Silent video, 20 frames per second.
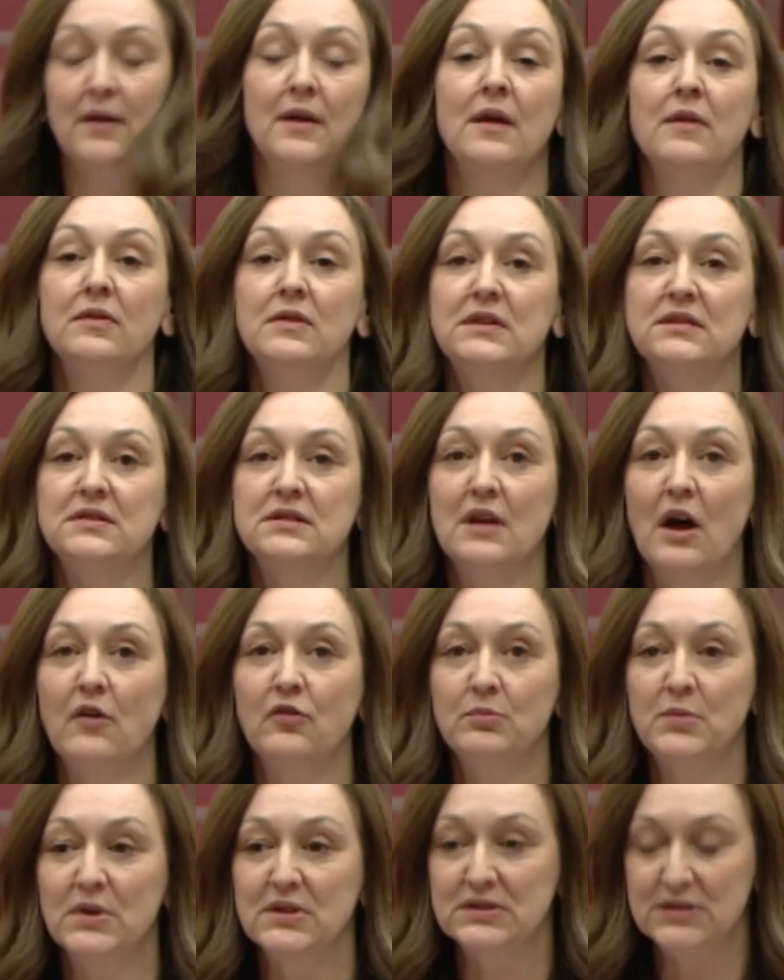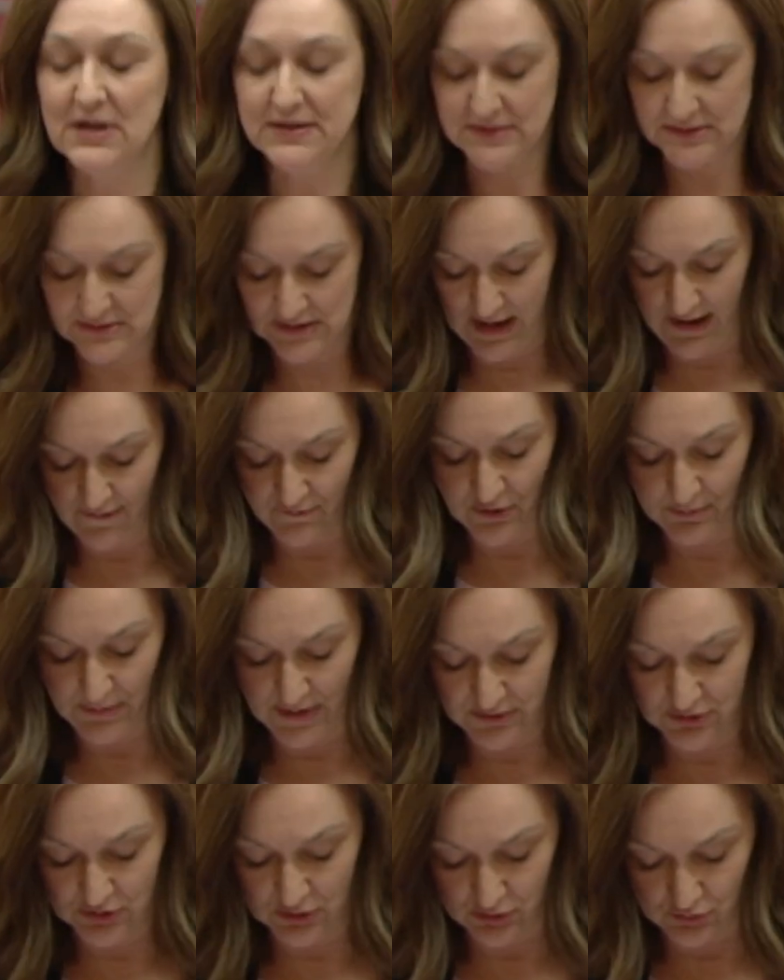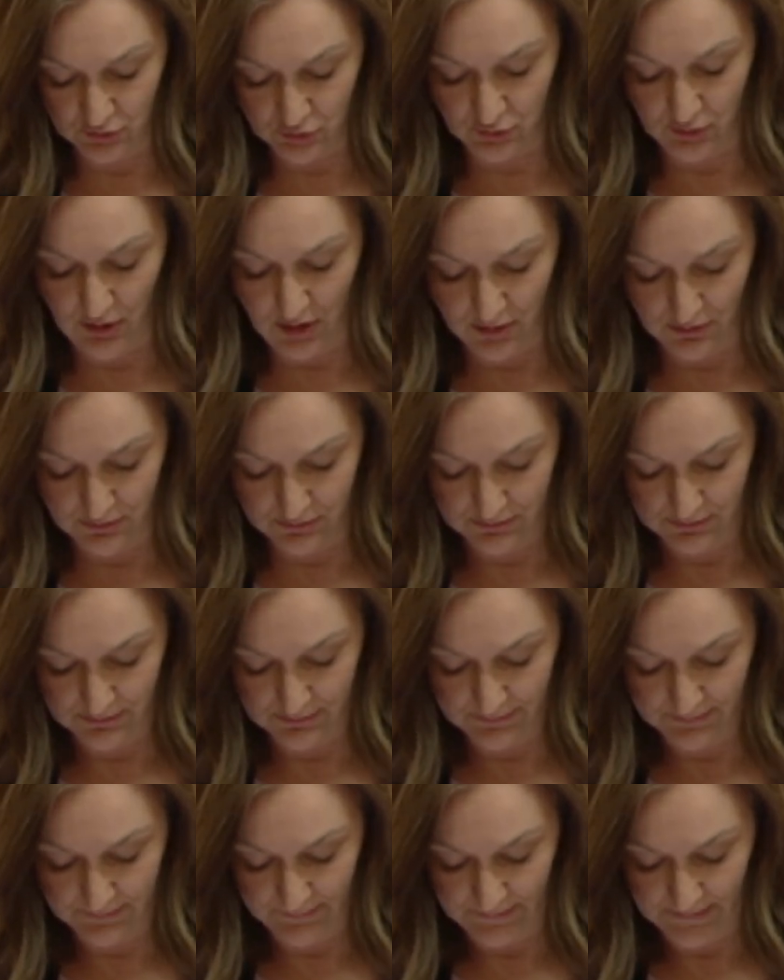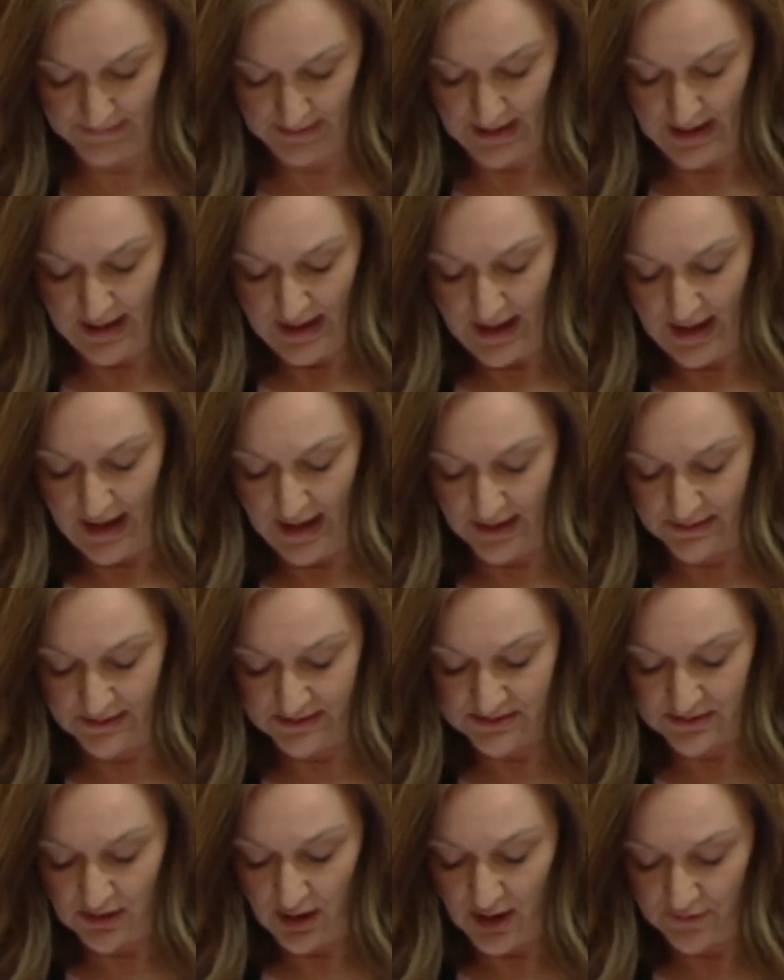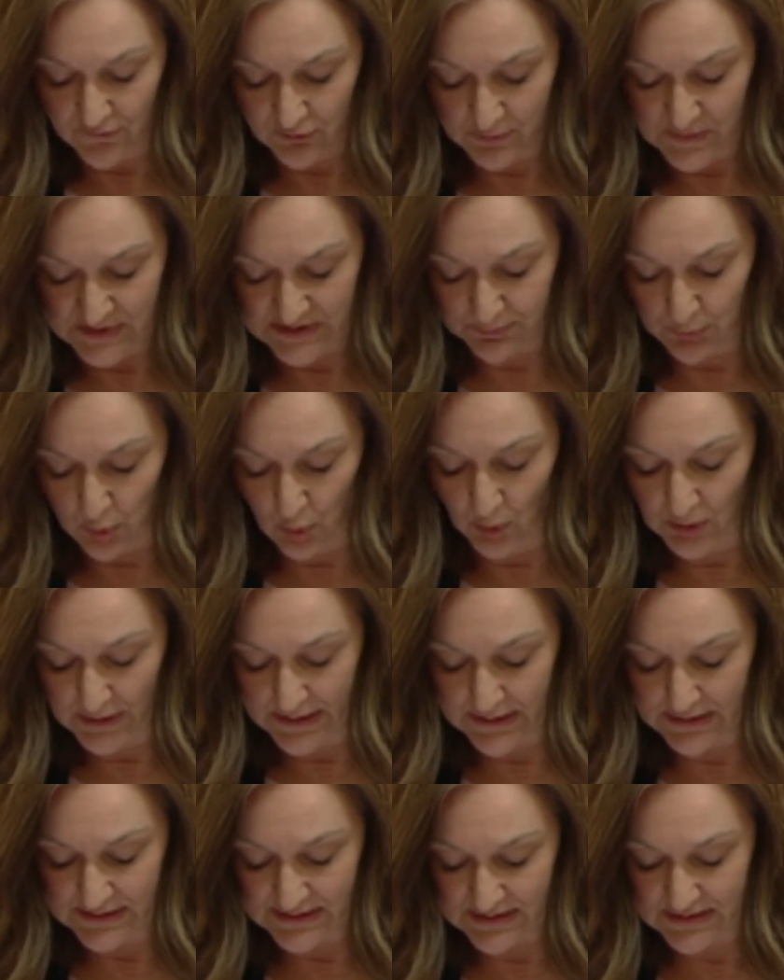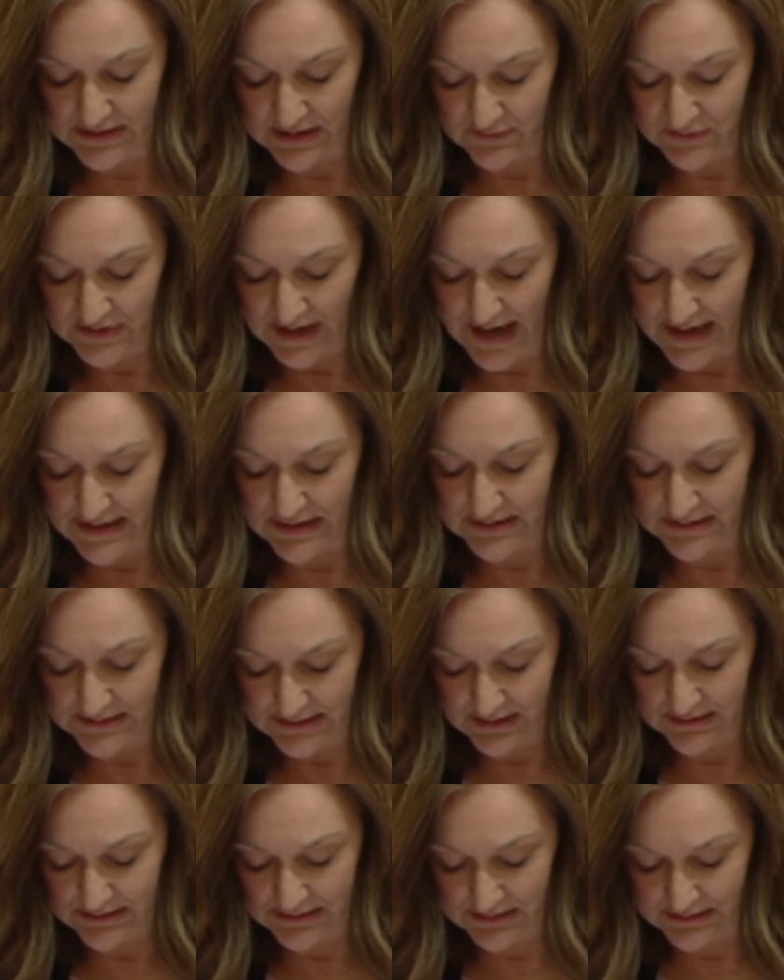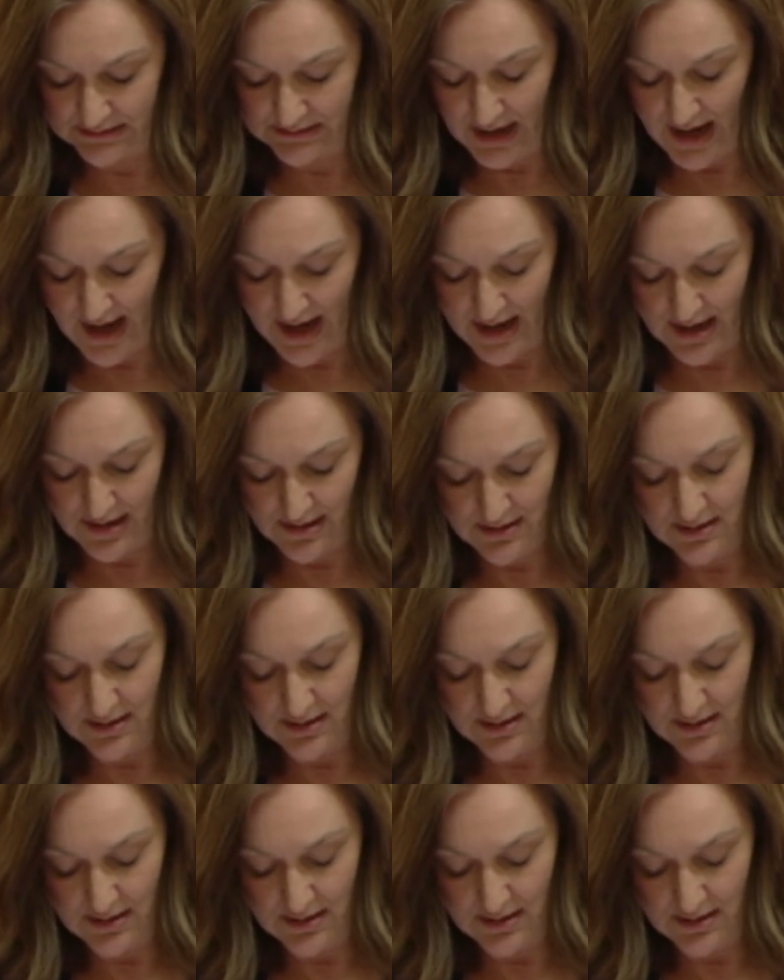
this government doesn't have them under control. And aside from this poorly conceived 80 cents a day,